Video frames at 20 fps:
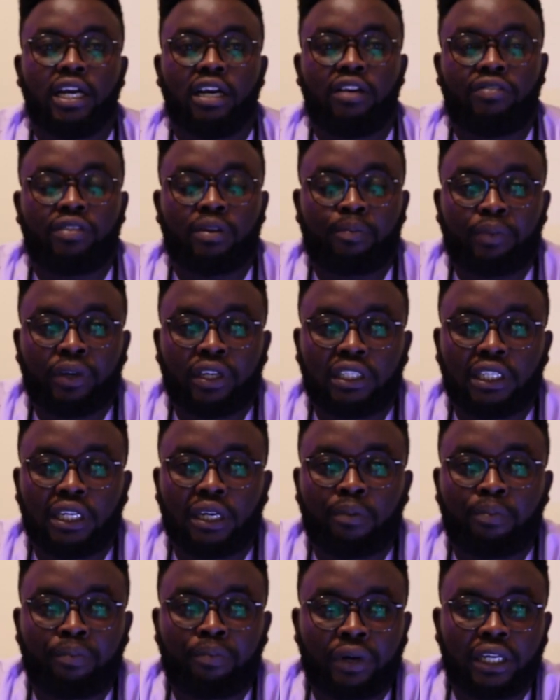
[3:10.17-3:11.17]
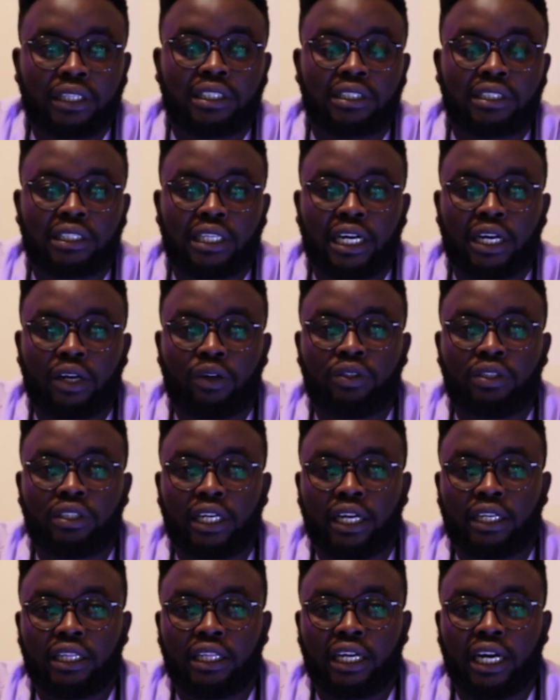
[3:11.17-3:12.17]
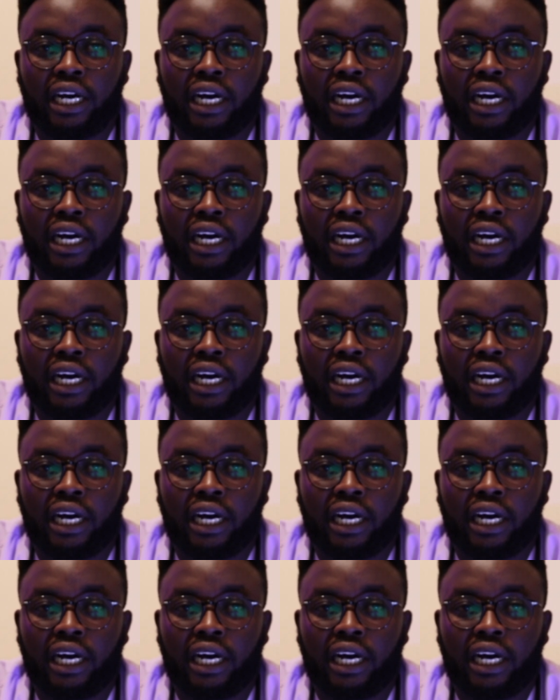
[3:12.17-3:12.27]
If the patient passes out and they're